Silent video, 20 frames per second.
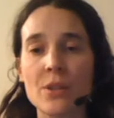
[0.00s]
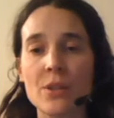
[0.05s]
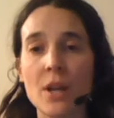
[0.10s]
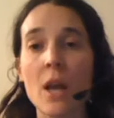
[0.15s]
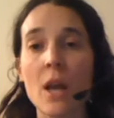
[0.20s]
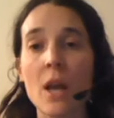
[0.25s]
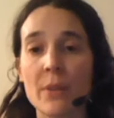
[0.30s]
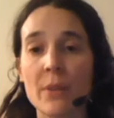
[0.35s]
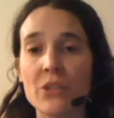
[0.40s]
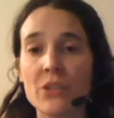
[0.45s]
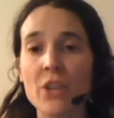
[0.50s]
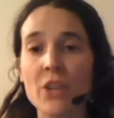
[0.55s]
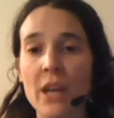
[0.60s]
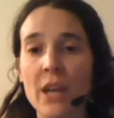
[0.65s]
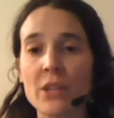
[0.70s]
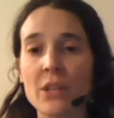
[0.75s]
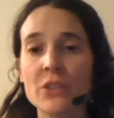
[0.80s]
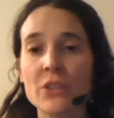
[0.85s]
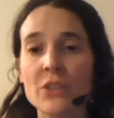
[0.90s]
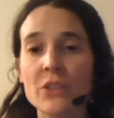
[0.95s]
climate
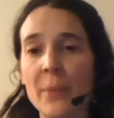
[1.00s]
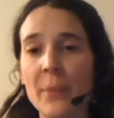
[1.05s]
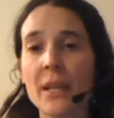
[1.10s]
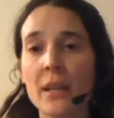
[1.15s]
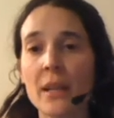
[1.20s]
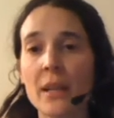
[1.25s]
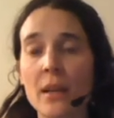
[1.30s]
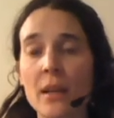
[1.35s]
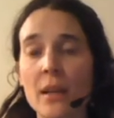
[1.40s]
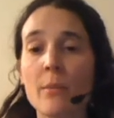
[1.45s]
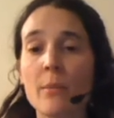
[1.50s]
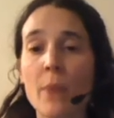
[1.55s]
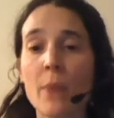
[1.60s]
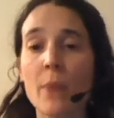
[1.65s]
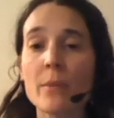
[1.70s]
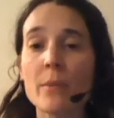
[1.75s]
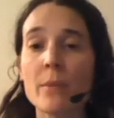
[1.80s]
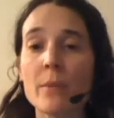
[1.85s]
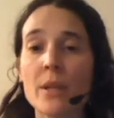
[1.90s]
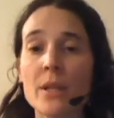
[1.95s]
change happening at the
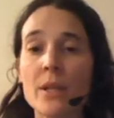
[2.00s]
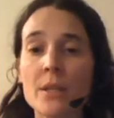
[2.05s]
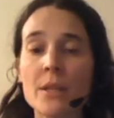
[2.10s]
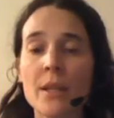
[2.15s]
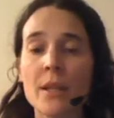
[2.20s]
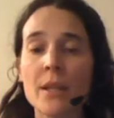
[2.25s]
moment.